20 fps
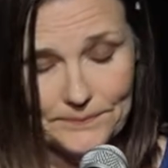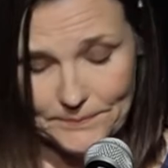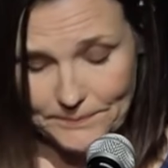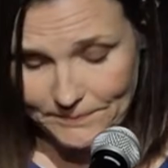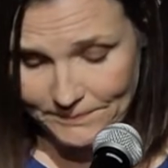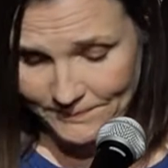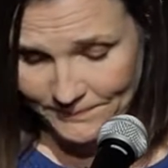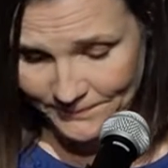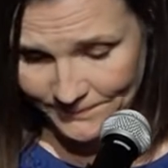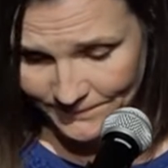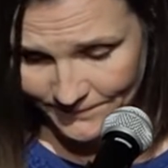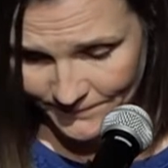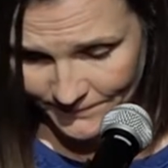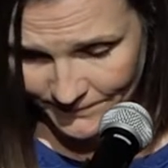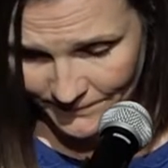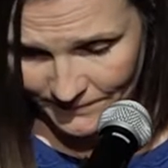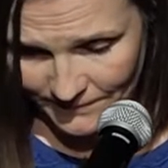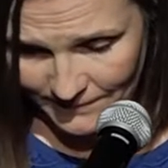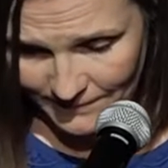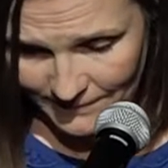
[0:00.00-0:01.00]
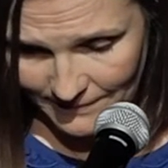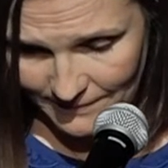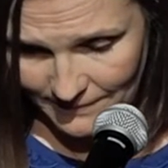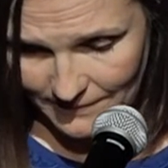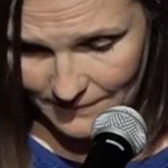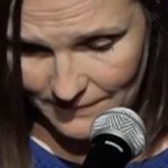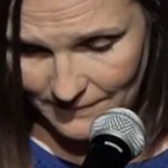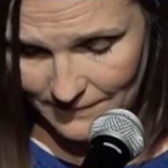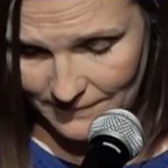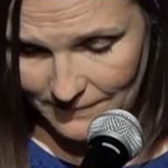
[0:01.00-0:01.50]

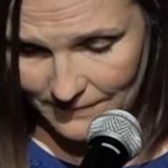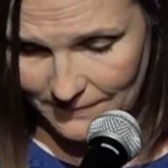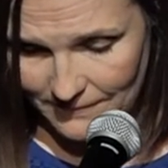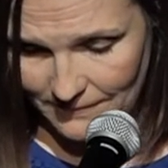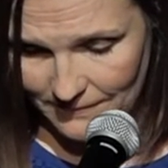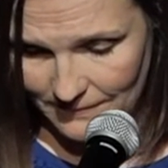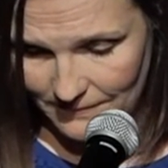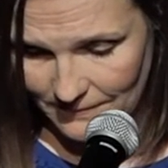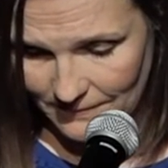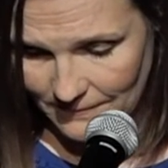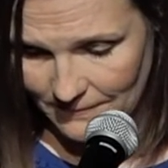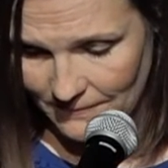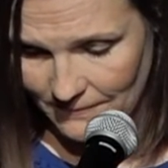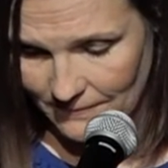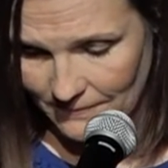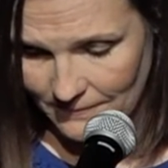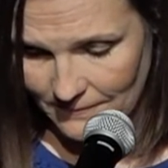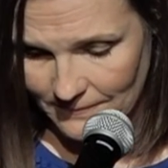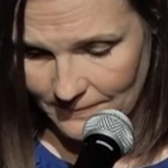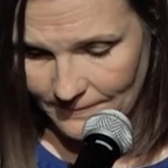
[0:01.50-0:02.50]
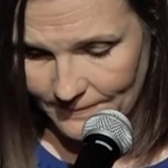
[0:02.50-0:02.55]
Nothing is said.